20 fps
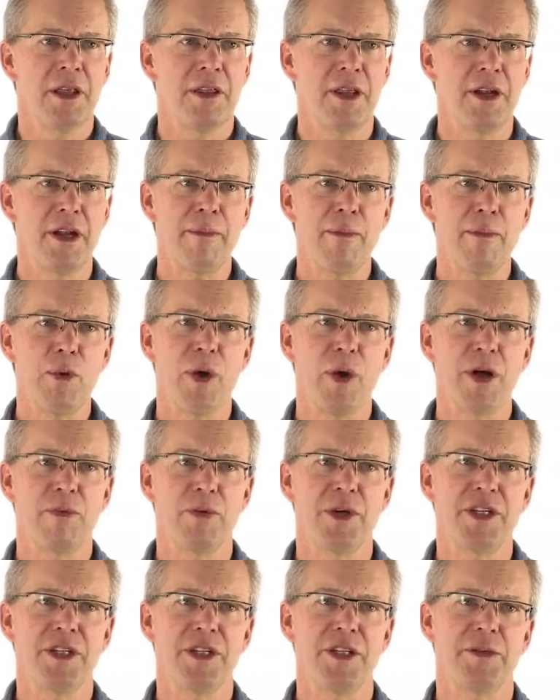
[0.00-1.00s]
The number one
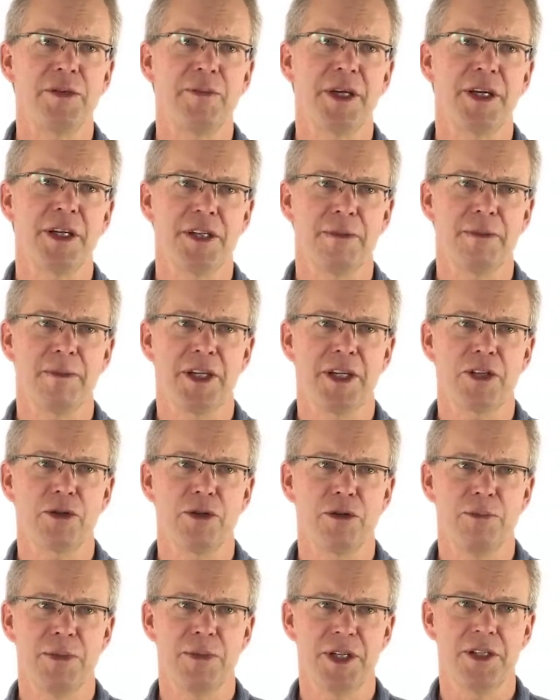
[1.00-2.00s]
reason is because it makes
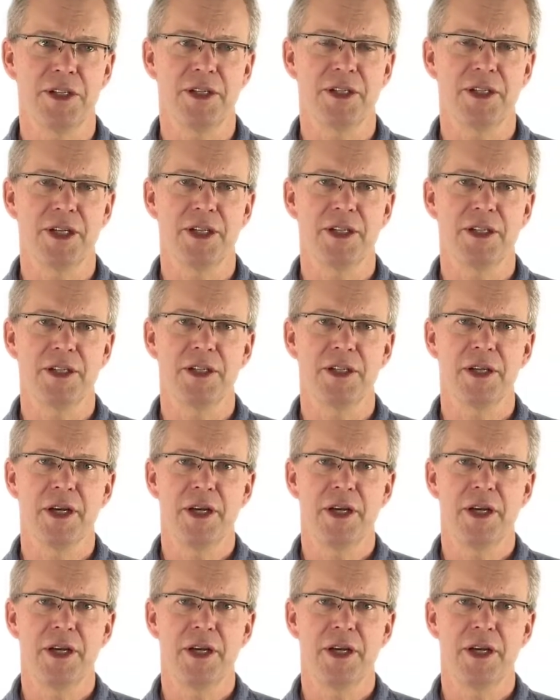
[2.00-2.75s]
good business sense.